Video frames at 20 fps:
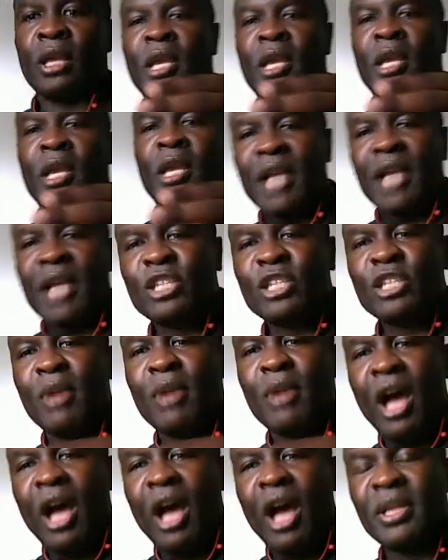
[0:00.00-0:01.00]
Elijah
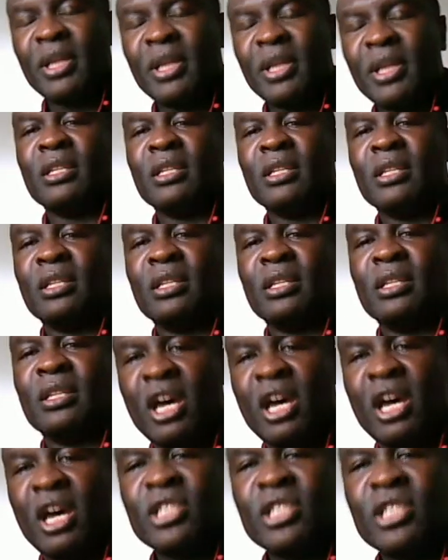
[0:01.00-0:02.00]
Muhammad
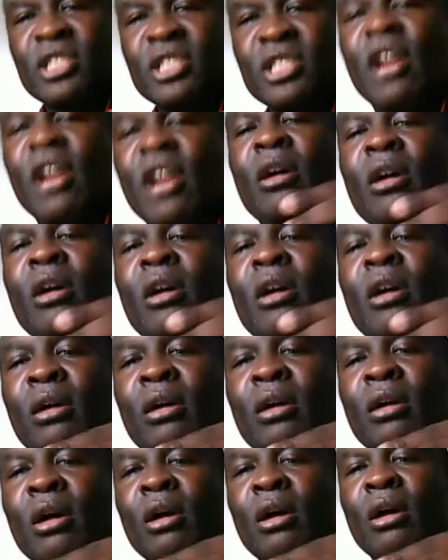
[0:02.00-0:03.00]
does not
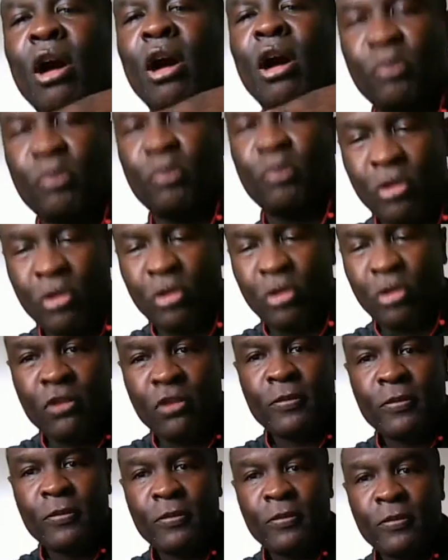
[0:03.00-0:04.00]

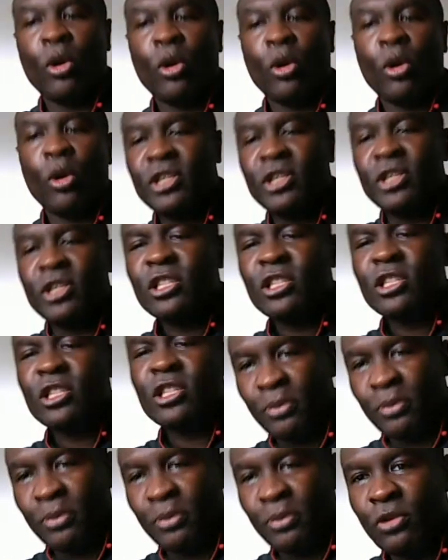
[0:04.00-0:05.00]
approve or
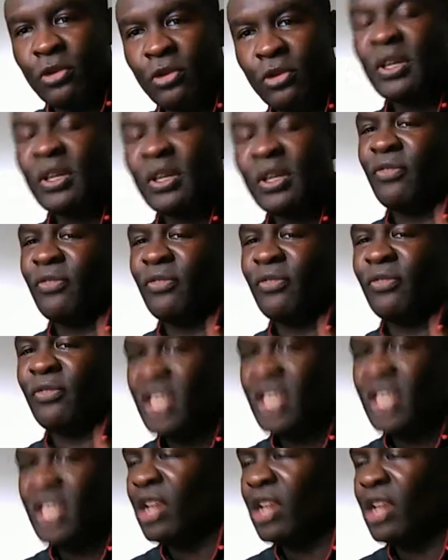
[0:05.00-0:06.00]
disapprove of
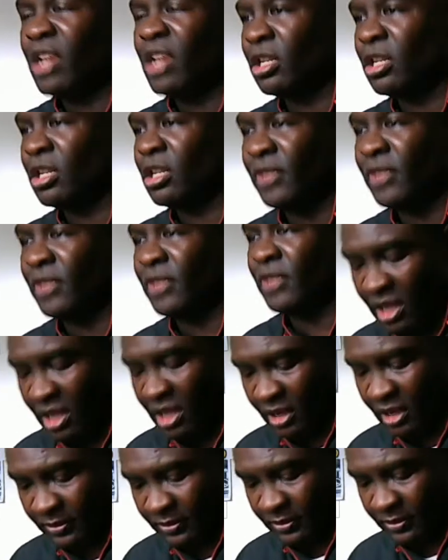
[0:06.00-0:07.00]
this Nation of Islam.